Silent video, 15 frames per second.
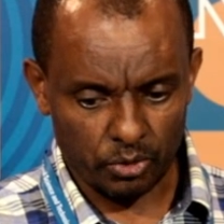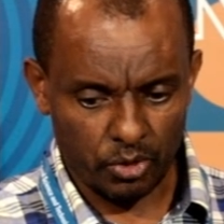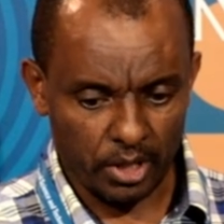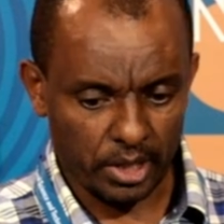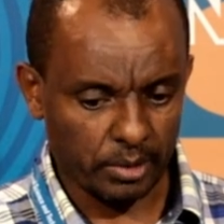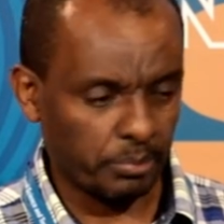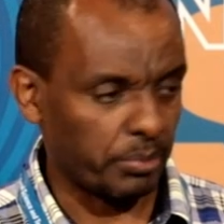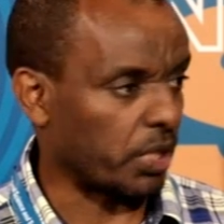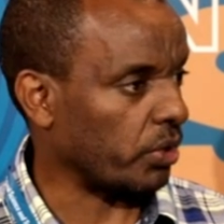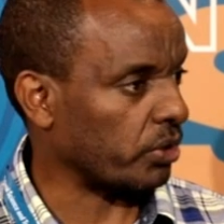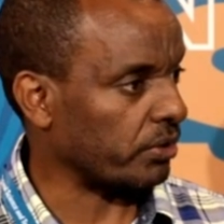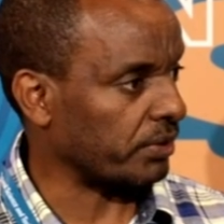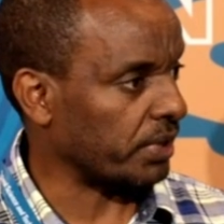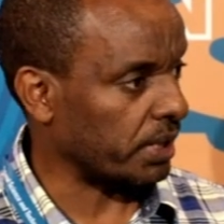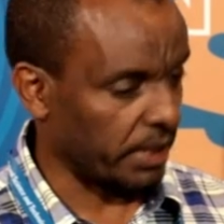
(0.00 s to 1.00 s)
going
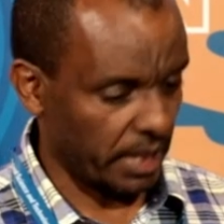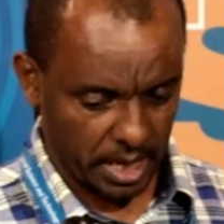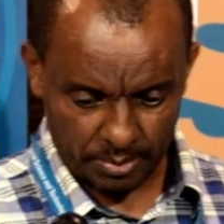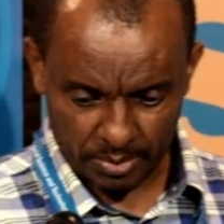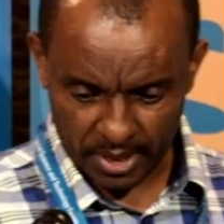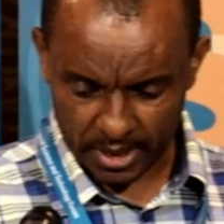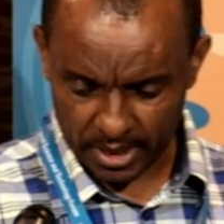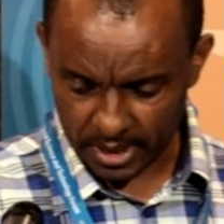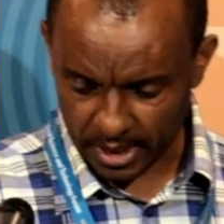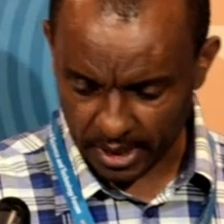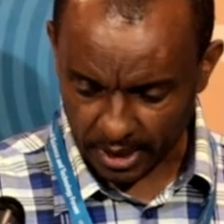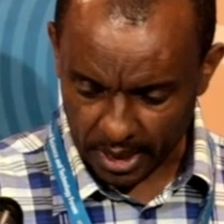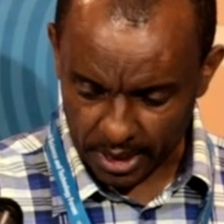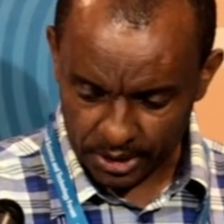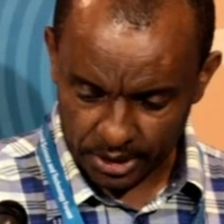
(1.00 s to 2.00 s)
because of the time in
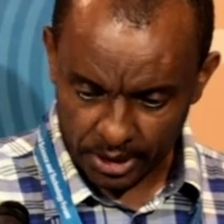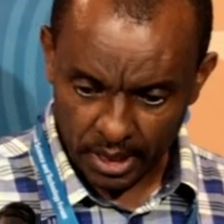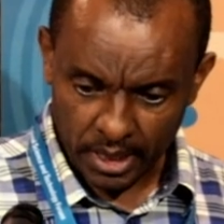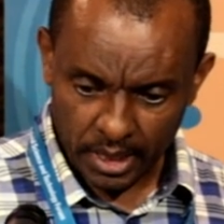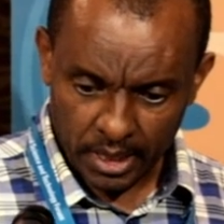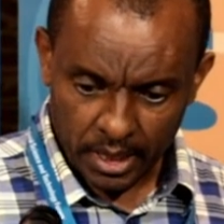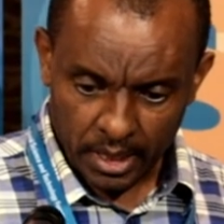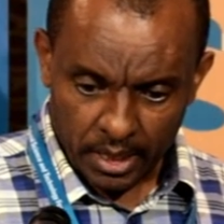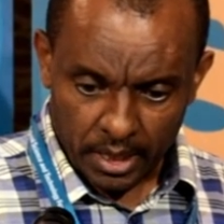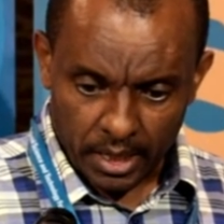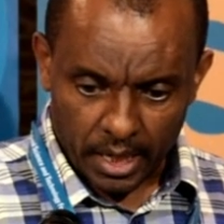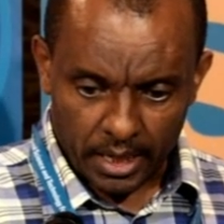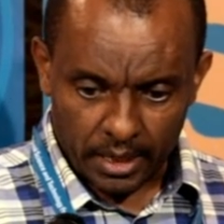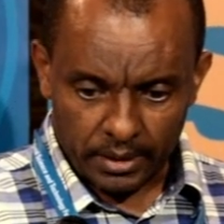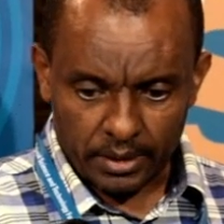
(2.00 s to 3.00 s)
a rush.
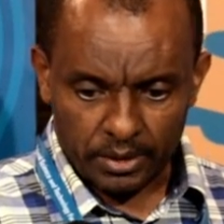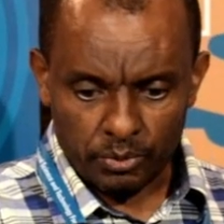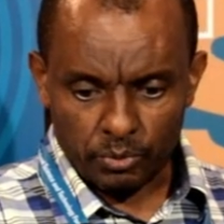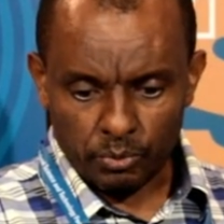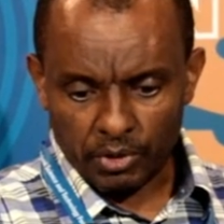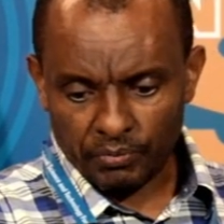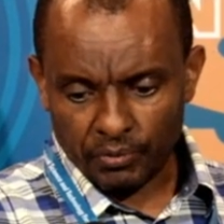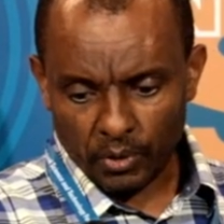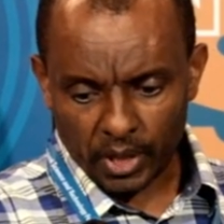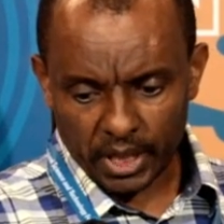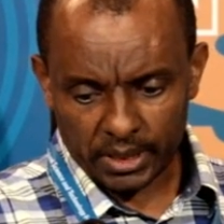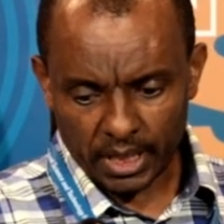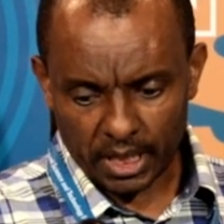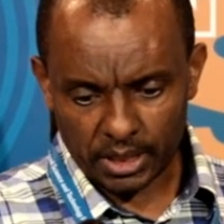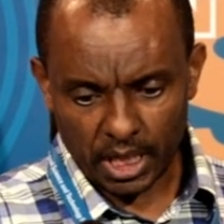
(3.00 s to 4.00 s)
And we
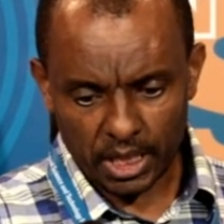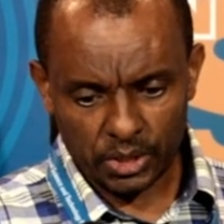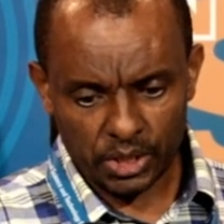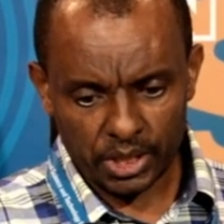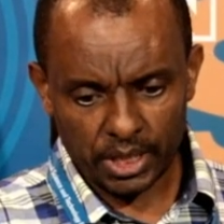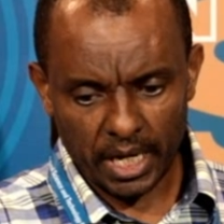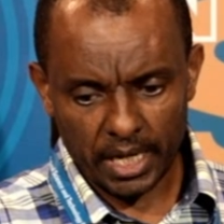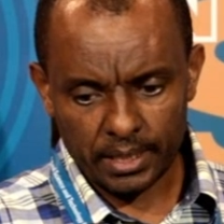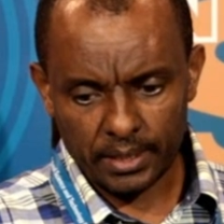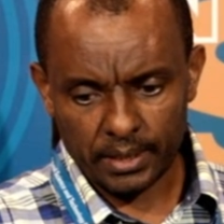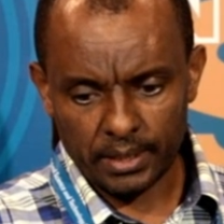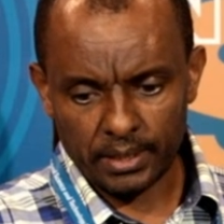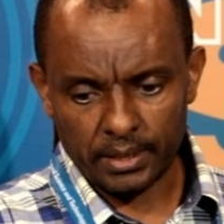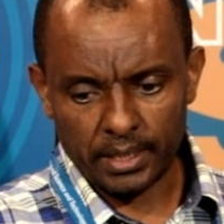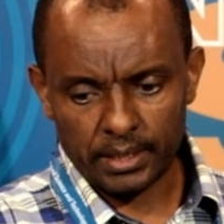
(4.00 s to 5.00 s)
focus, as I
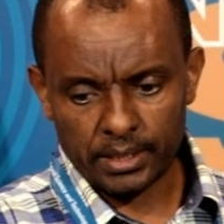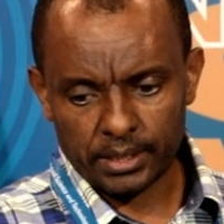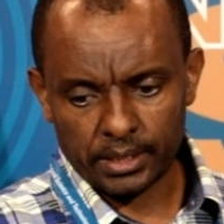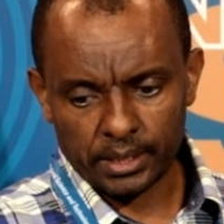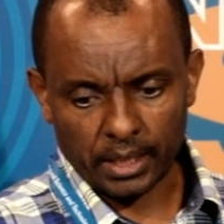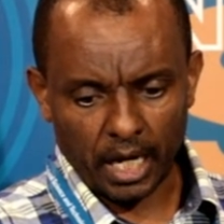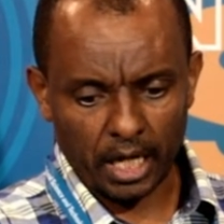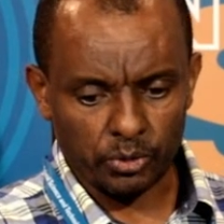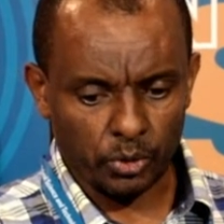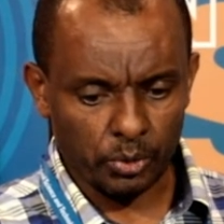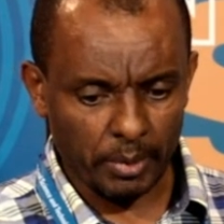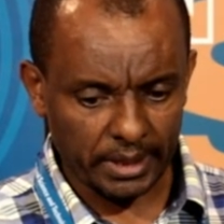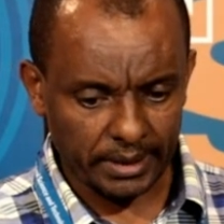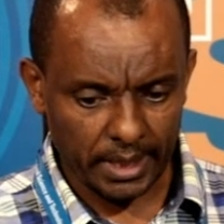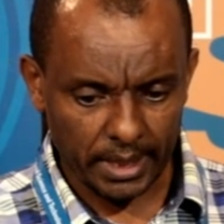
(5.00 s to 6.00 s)
said, this
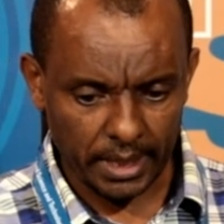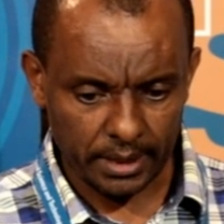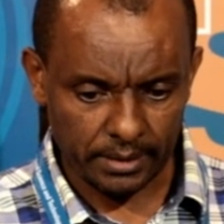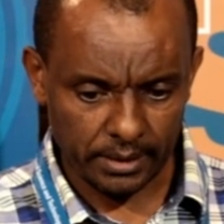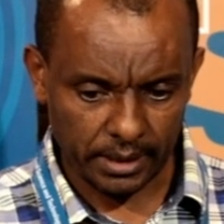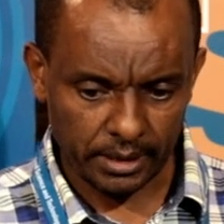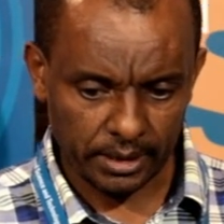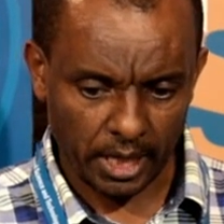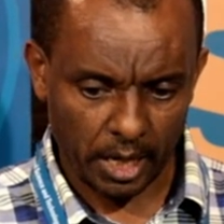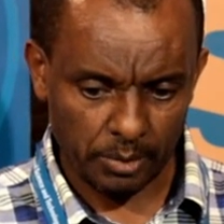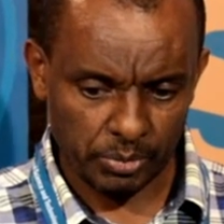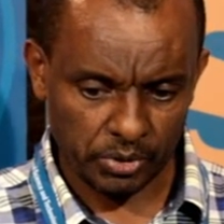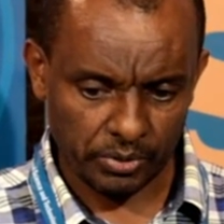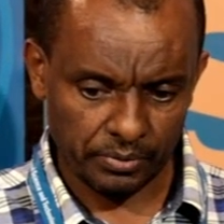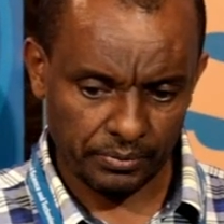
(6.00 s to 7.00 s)
cathode materials, three
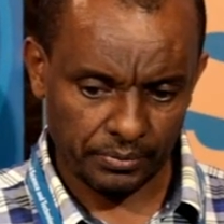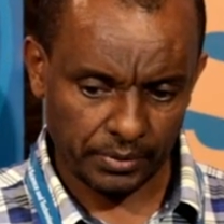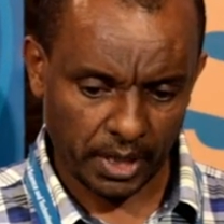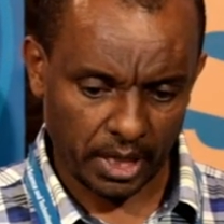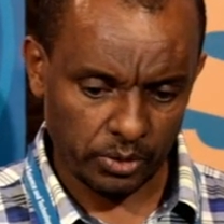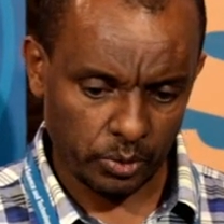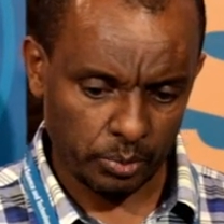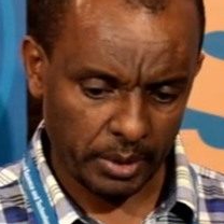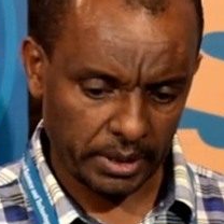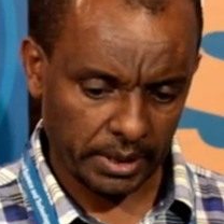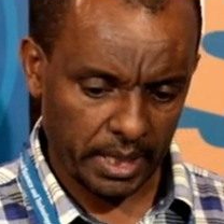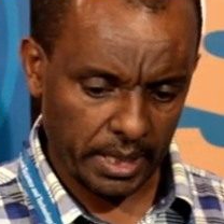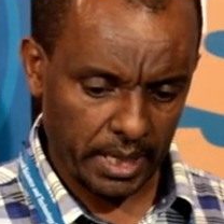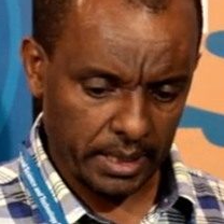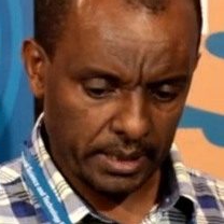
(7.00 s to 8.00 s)
types of cathode
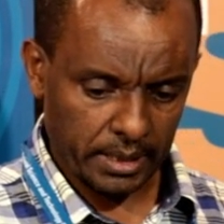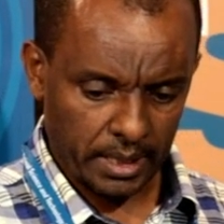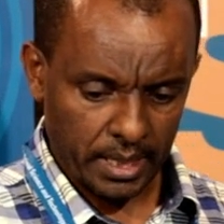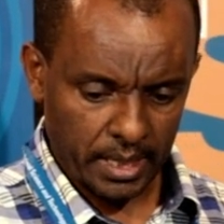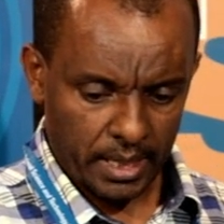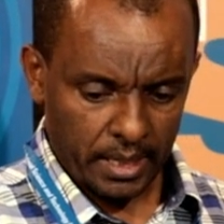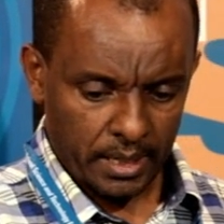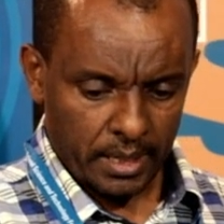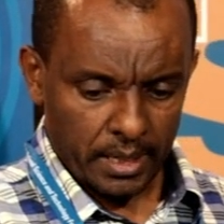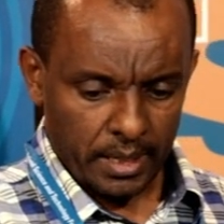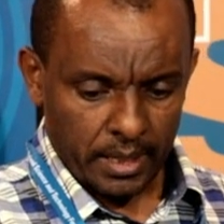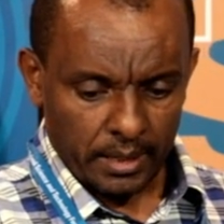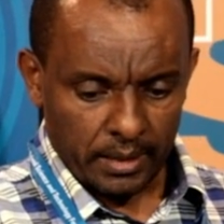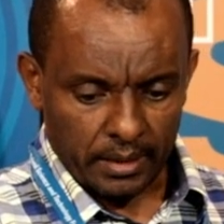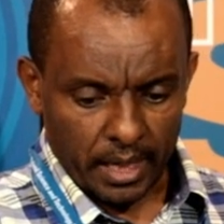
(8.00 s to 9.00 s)
materials,
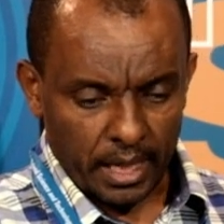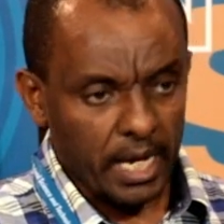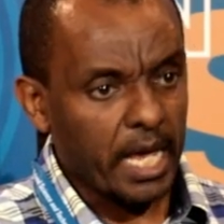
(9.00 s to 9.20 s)
the